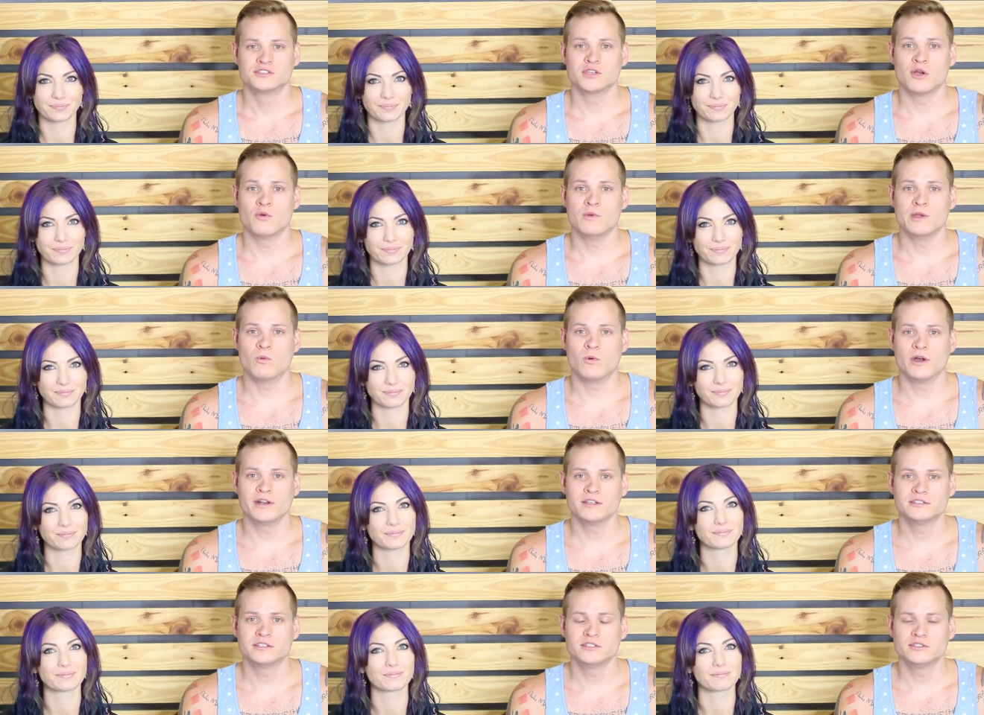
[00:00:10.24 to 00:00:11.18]
Speaker 1: so, we
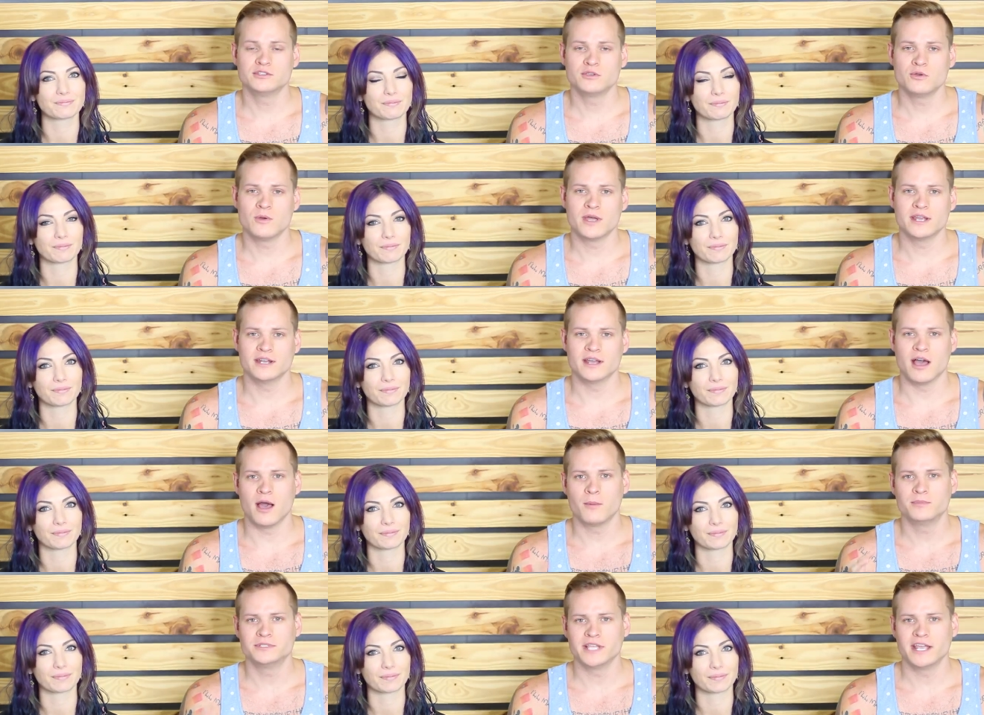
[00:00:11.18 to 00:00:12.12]
wanted to do an
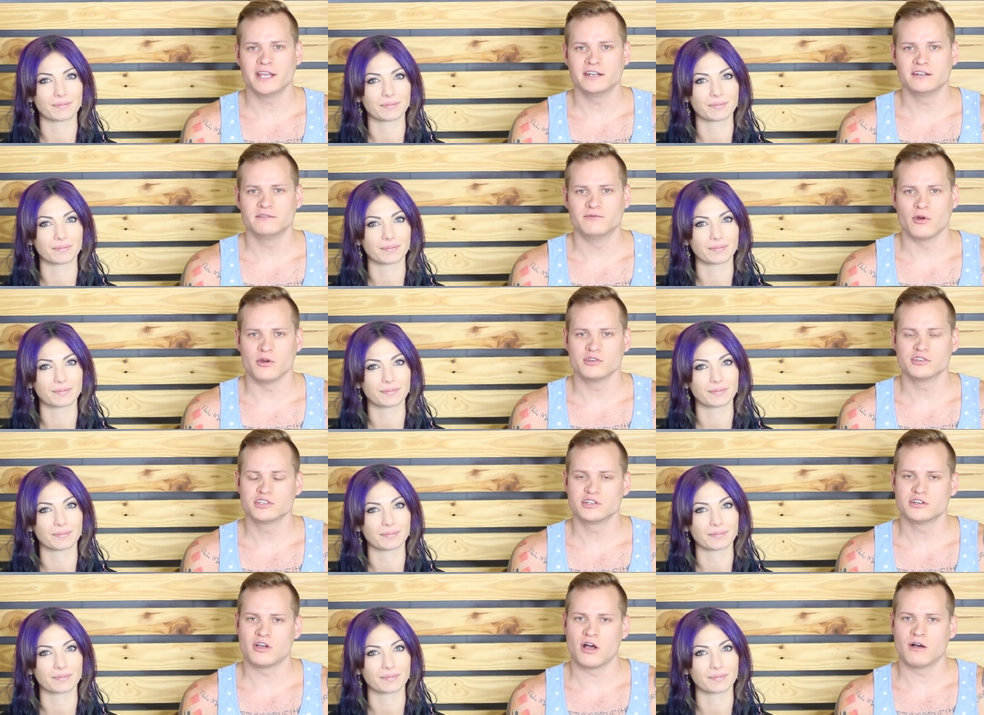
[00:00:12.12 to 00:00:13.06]
updated
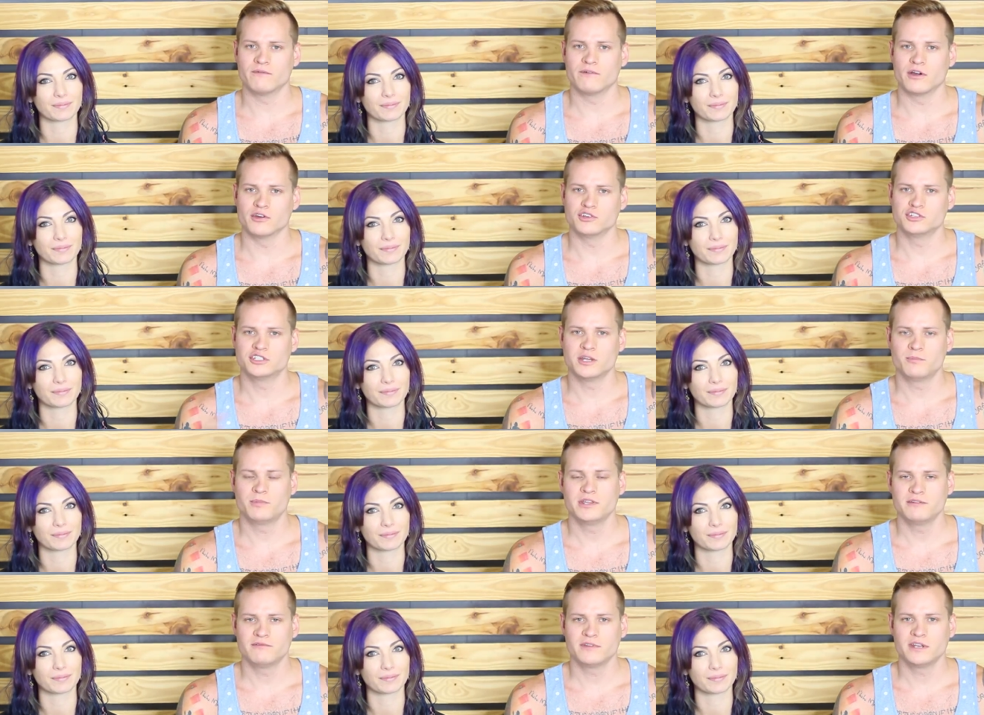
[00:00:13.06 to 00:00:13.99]
version of our
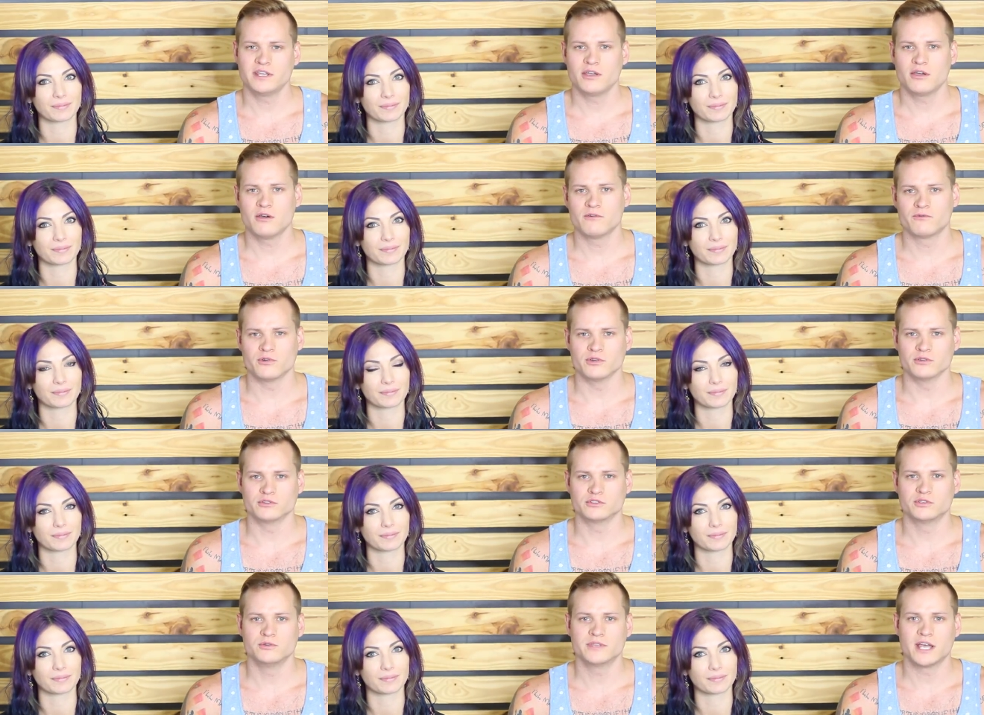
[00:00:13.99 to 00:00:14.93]
shipping video for
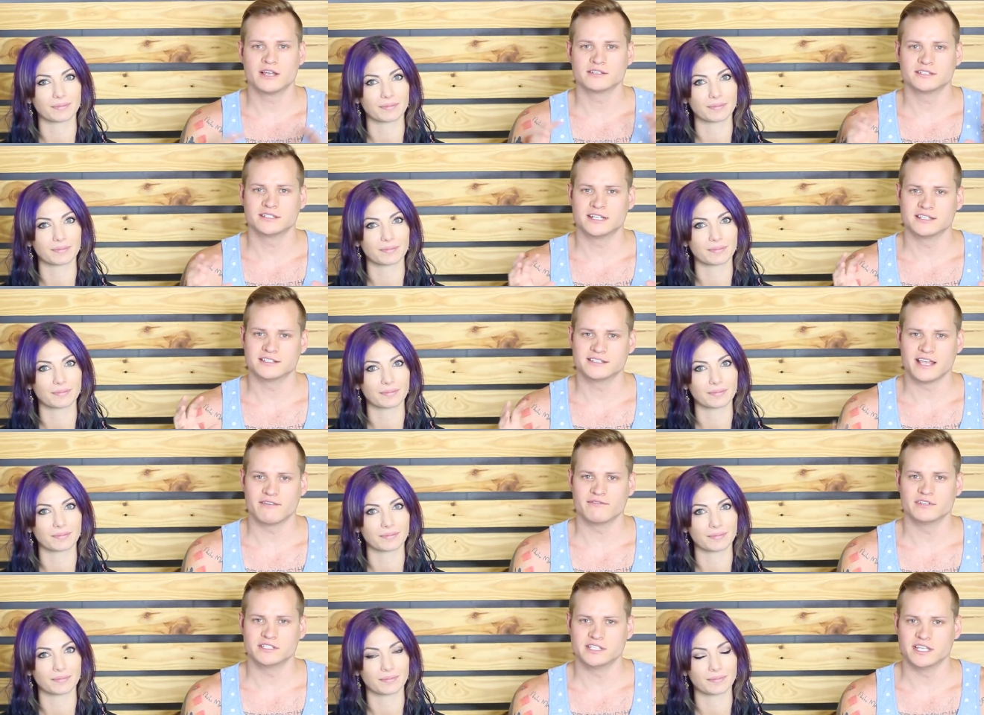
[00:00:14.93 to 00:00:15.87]

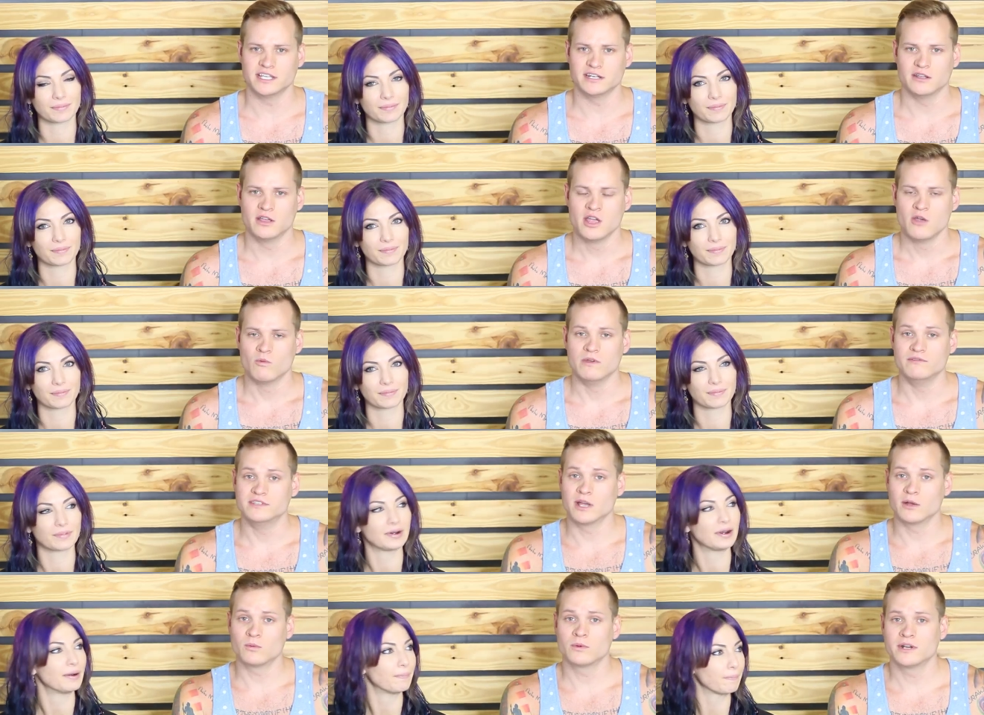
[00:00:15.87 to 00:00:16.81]
2017. We've
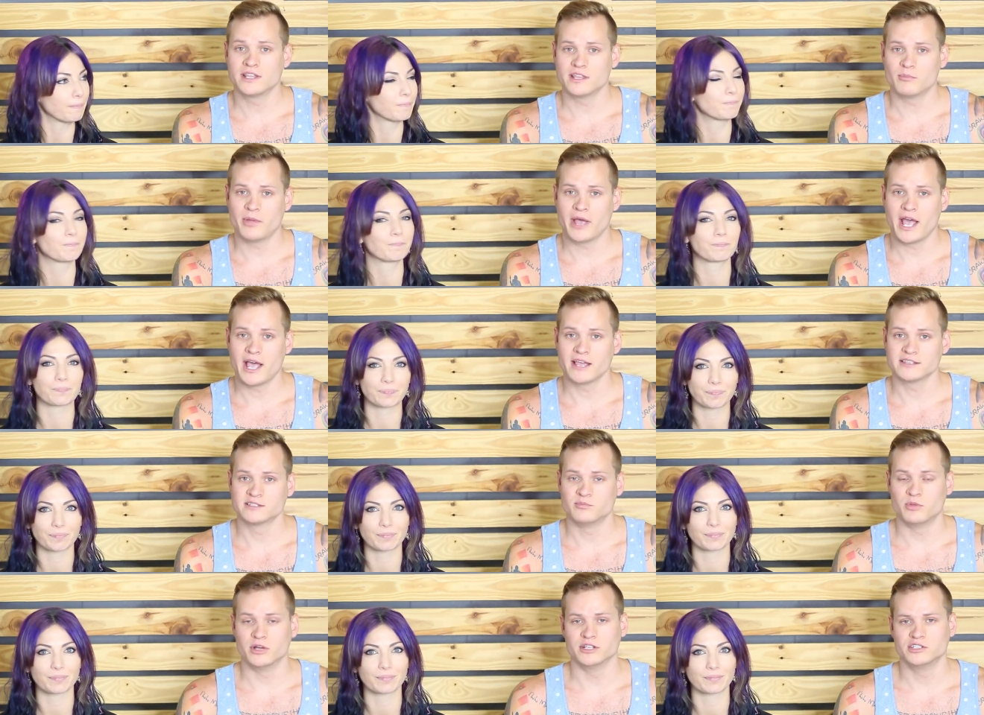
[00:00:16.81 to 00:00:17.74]
done one in the
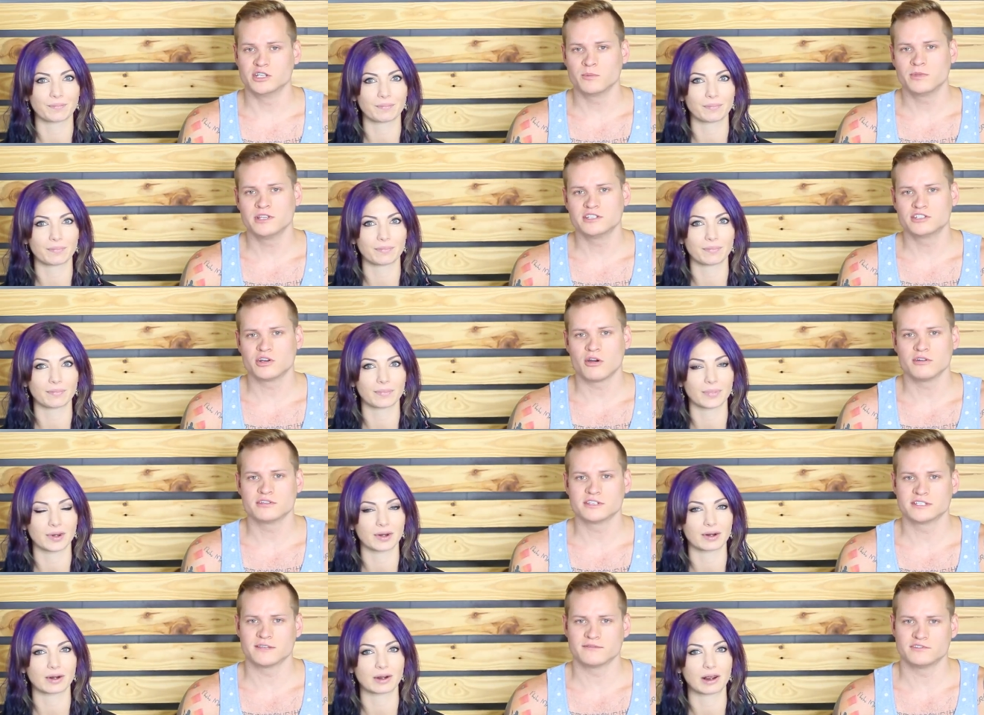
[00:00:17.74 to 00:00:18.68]
past, but shipping
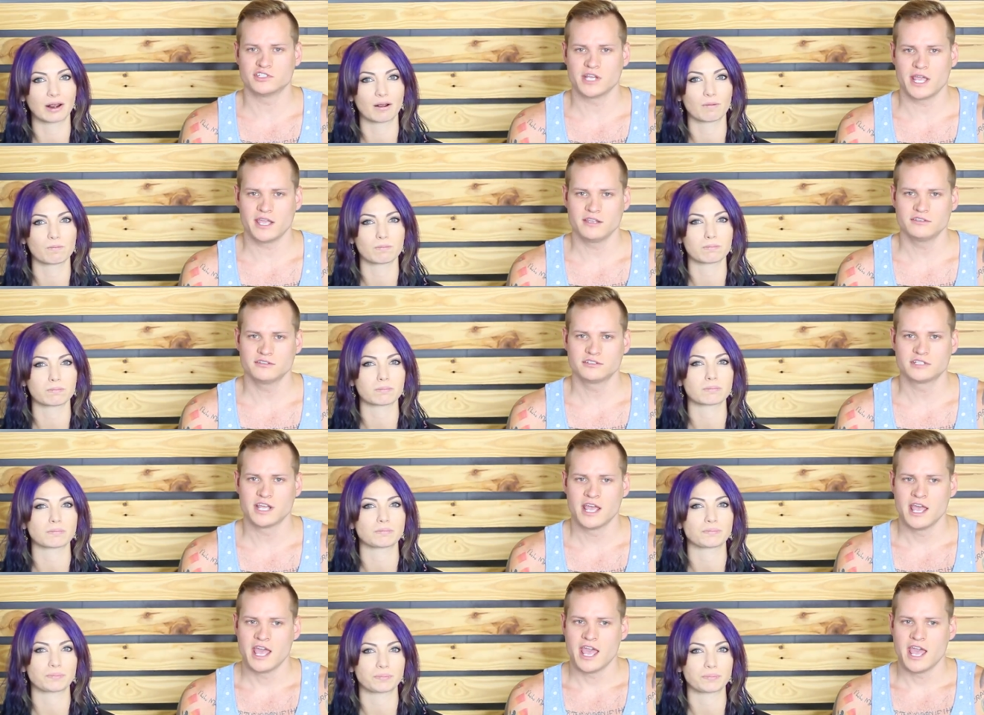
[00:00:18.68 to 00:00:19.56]
charges have changed,